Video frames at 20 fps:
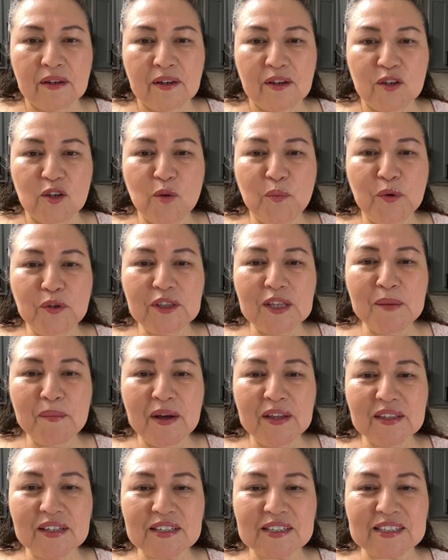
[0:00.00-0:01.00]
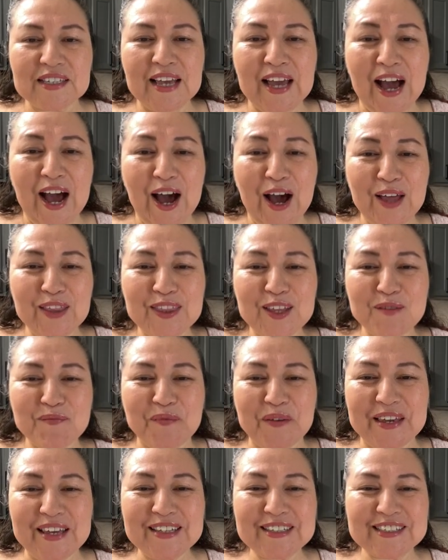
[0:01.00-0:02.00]
You put them on the
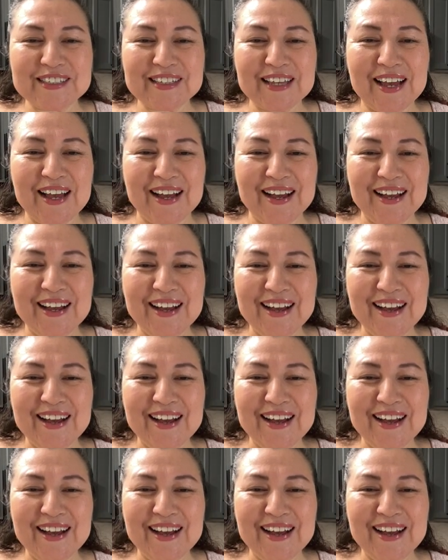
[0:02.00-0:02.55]
pizza?